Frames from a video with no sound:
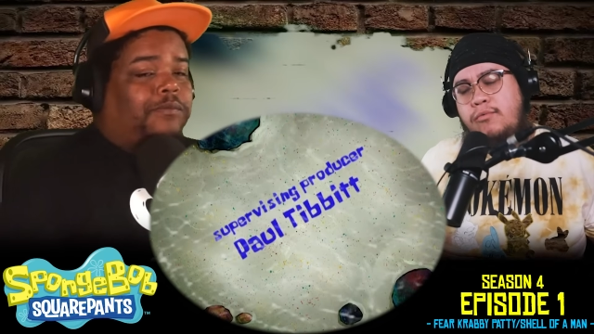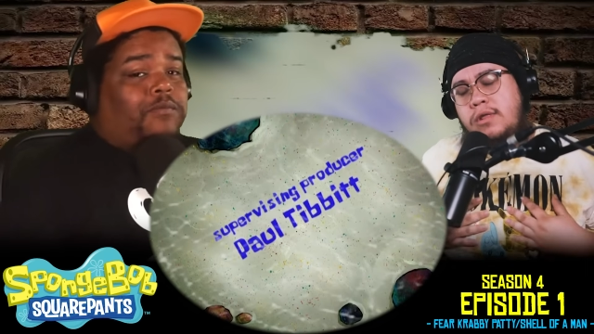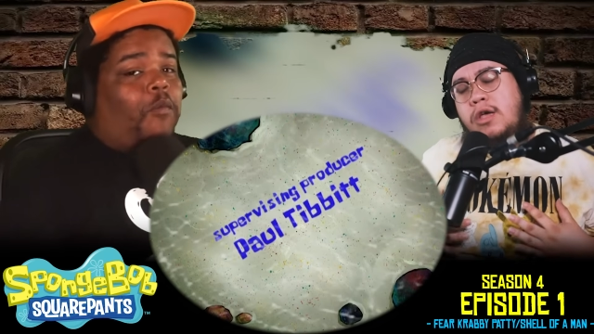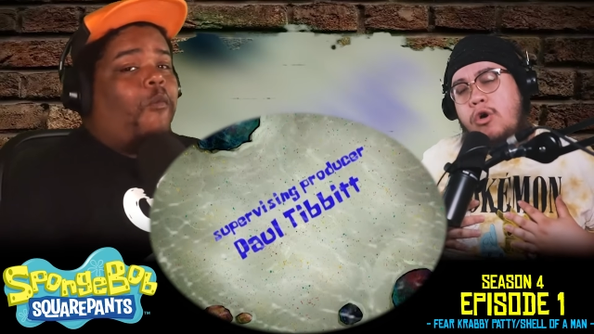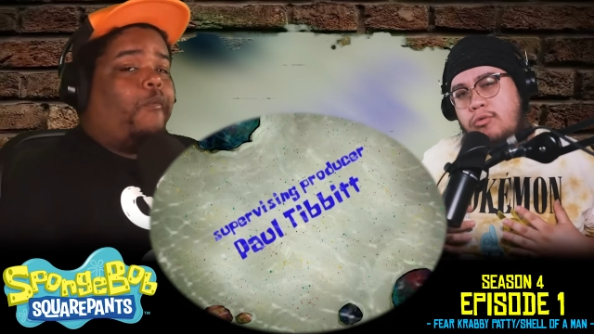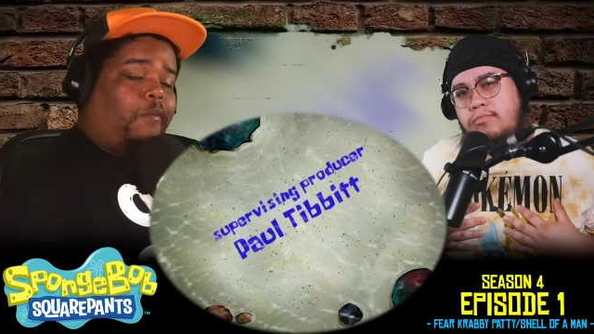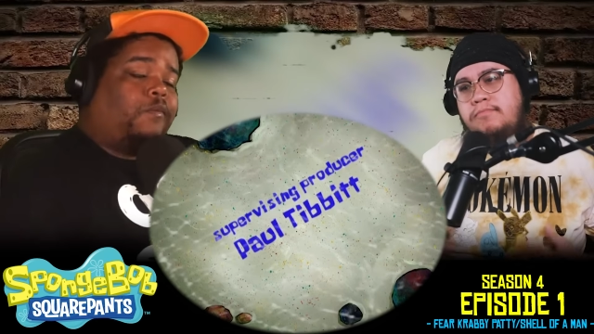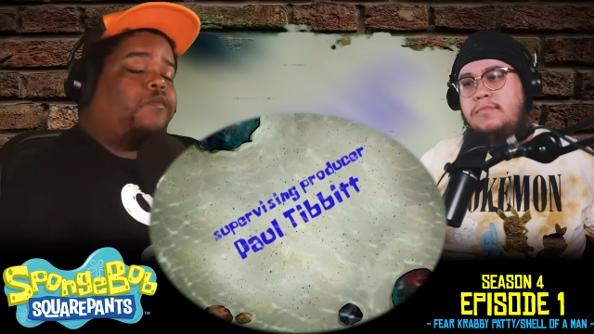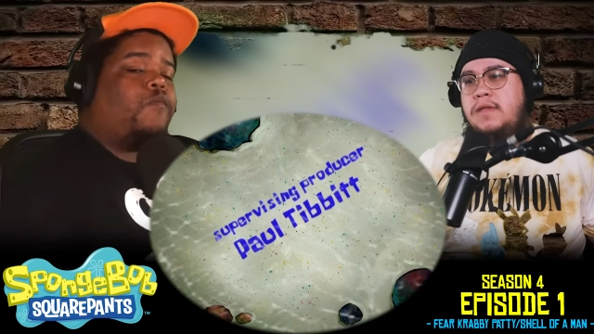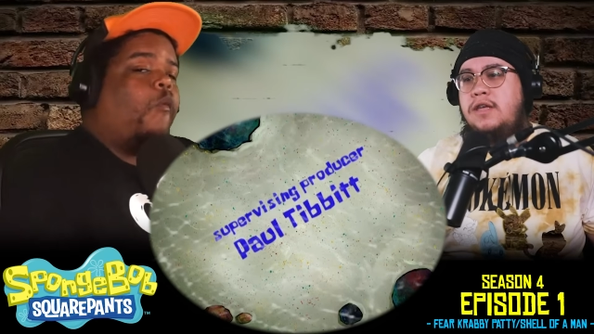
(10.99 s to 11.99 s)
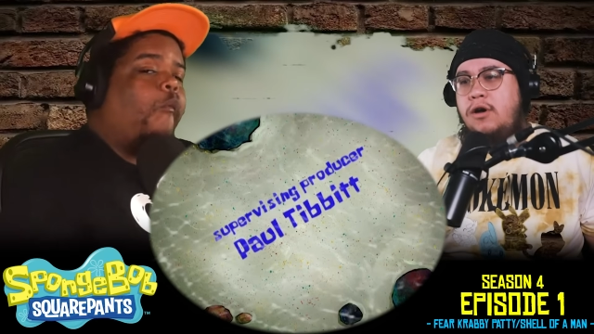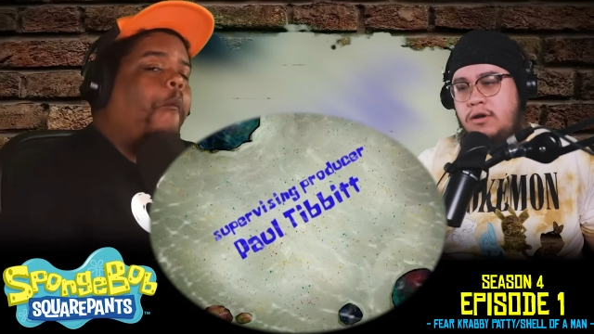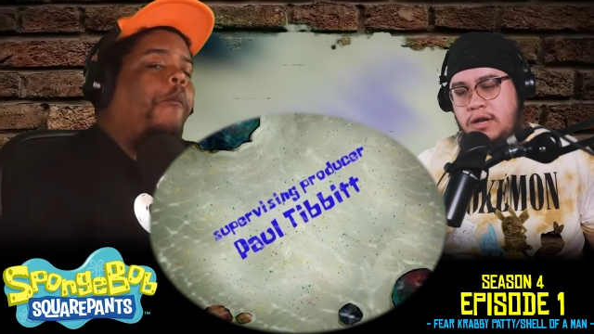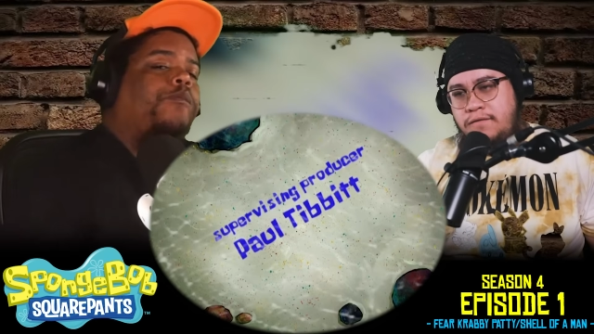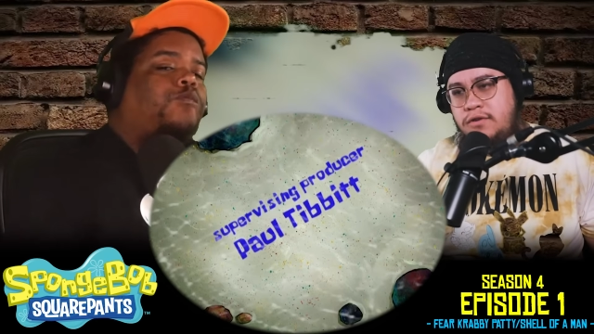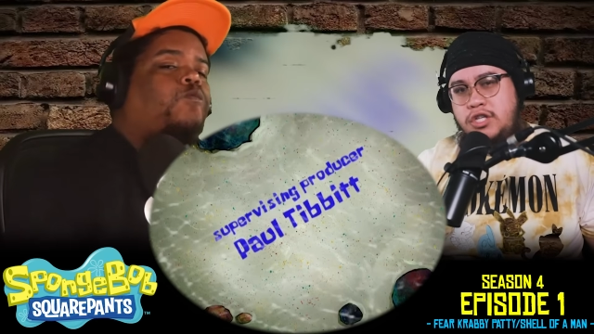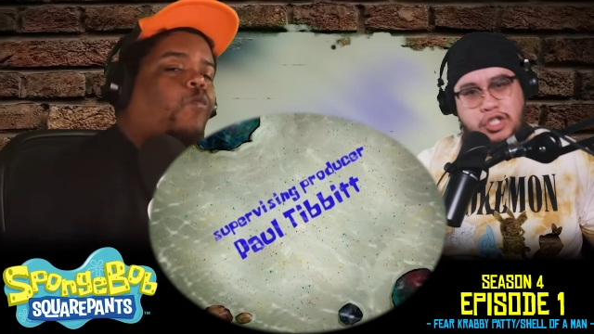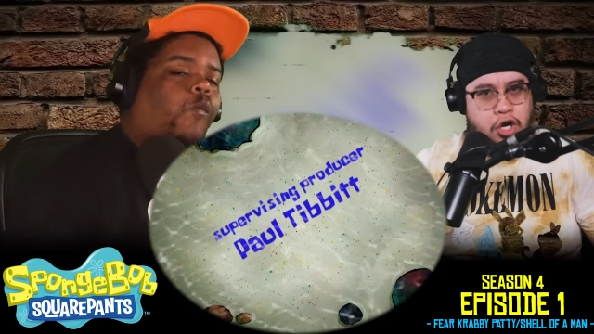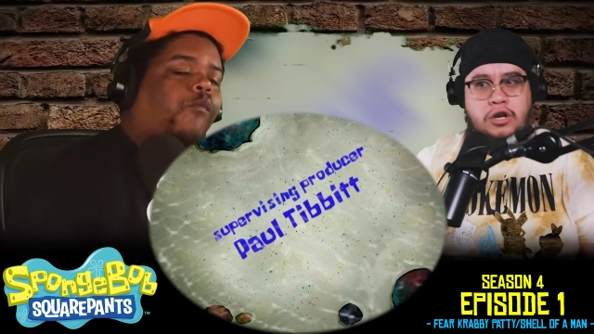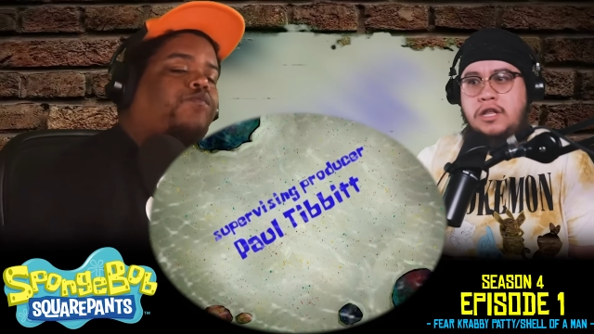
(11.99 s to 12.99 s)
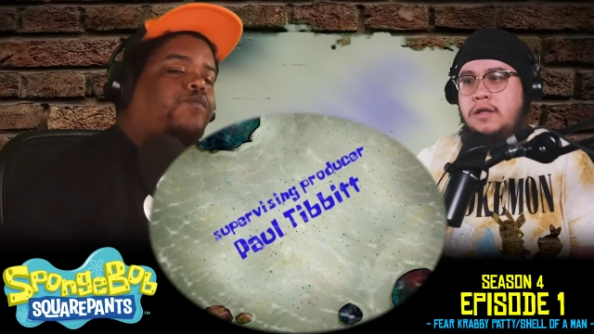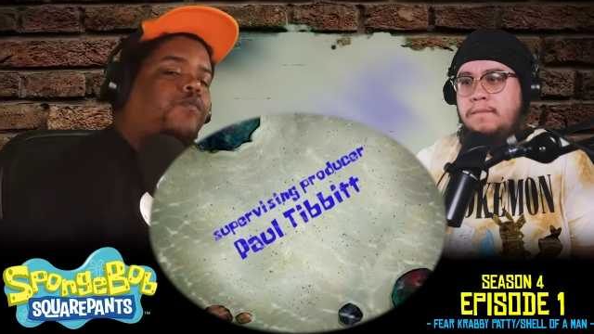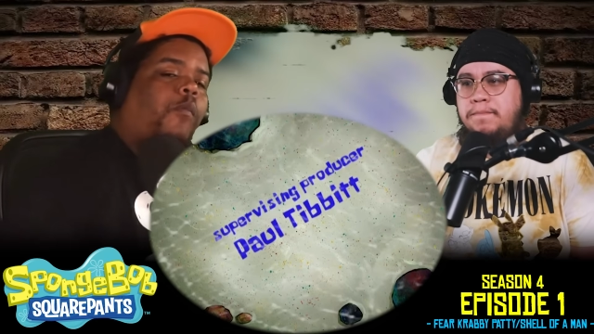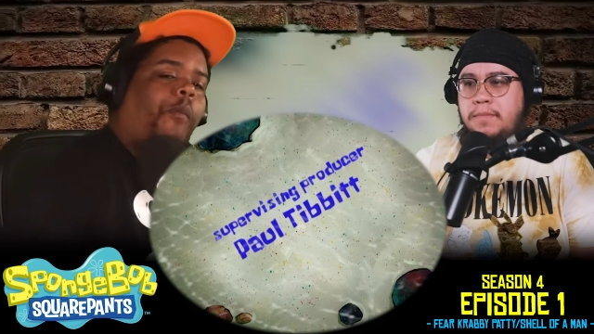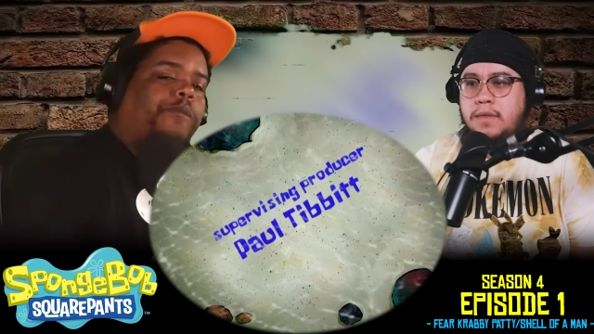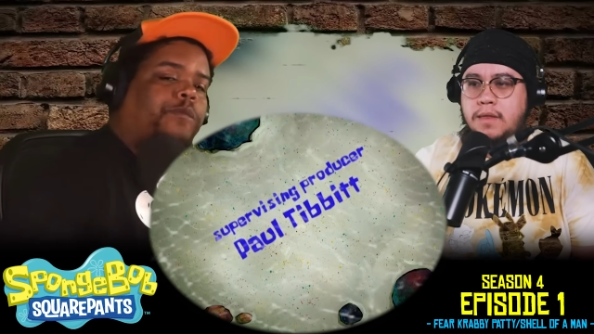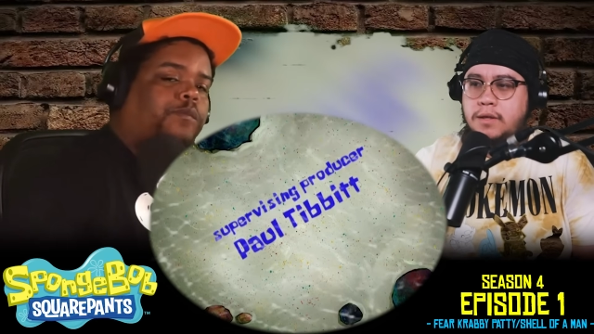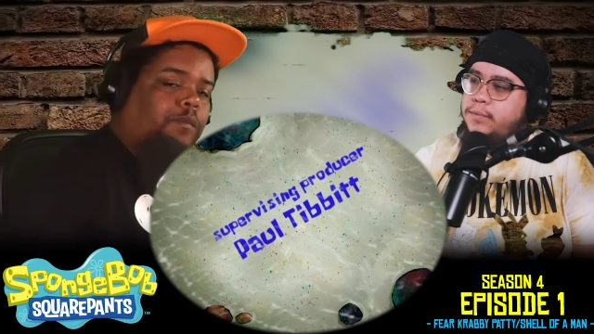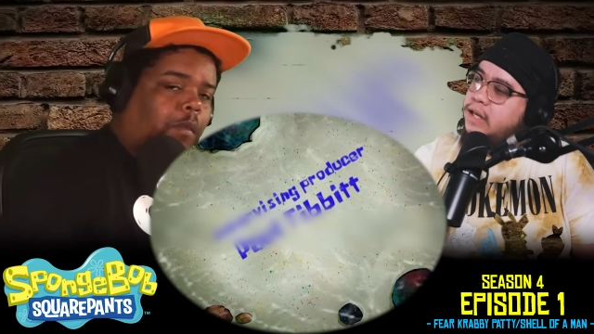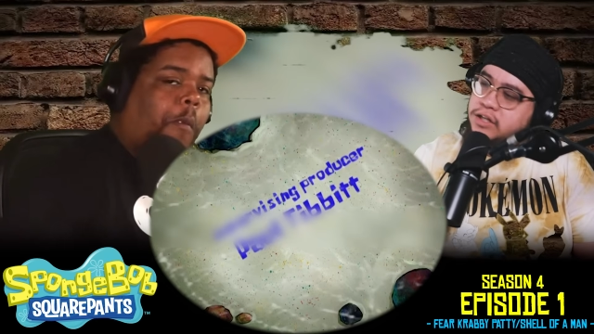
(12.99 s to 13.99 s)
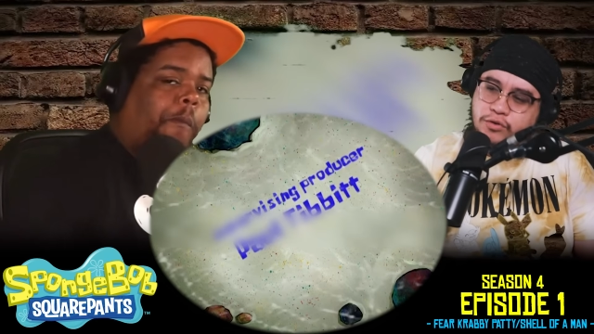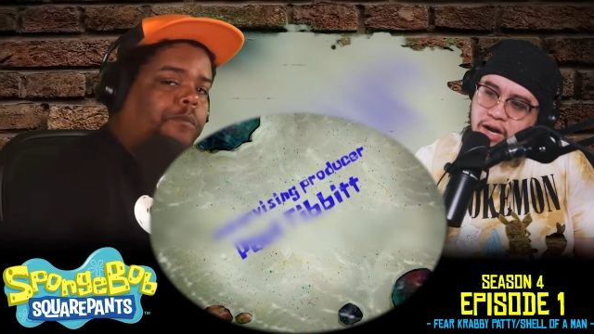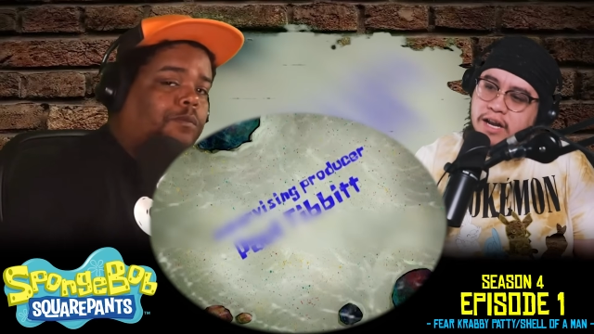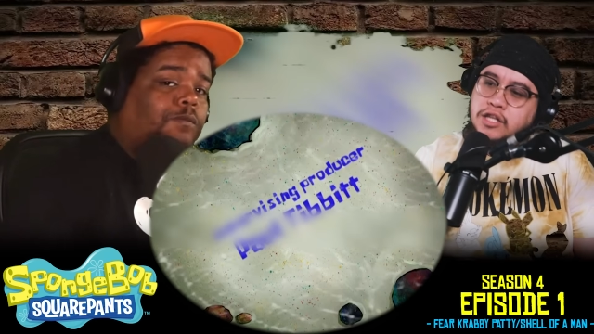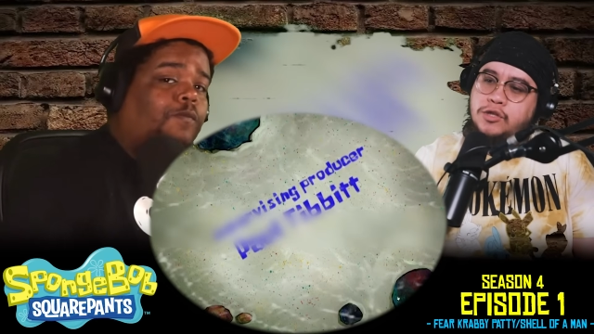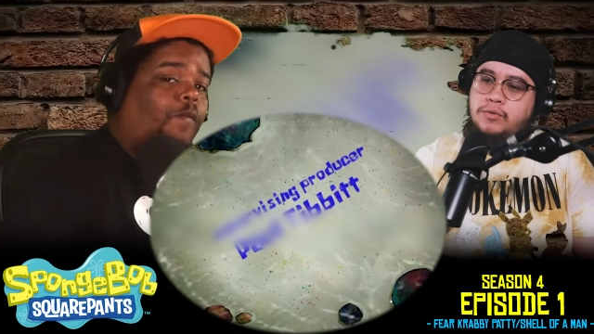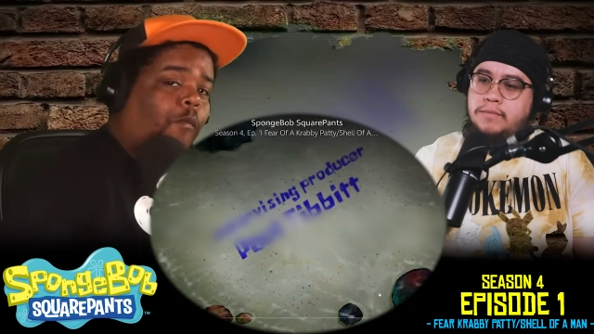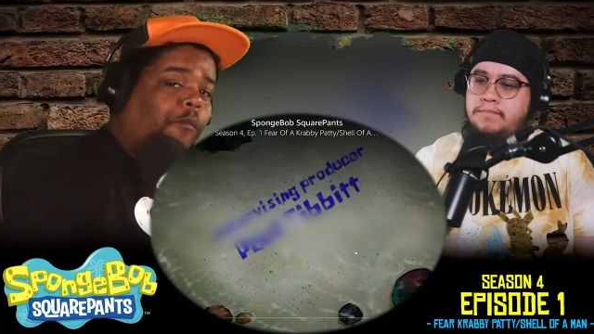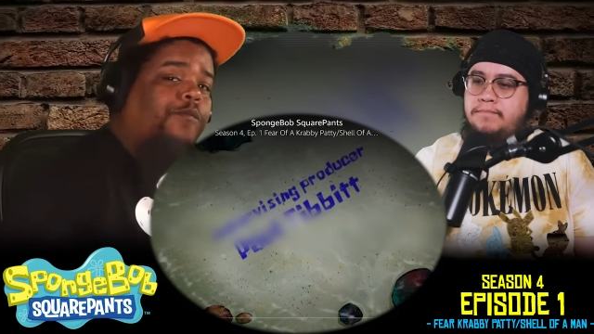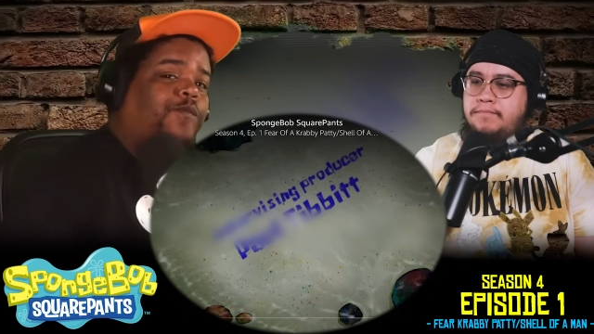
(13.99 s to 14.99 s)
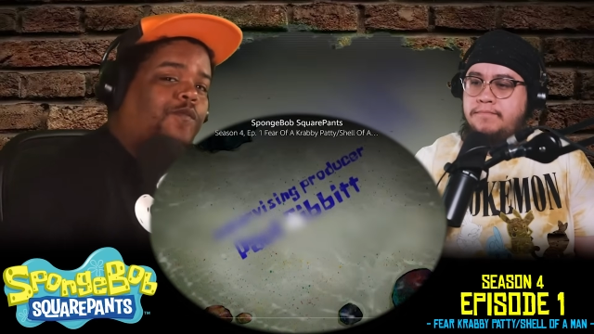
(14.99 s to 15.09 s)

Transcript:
Speaker 1: I really hope that y'all are here for the journey. Get straight into it.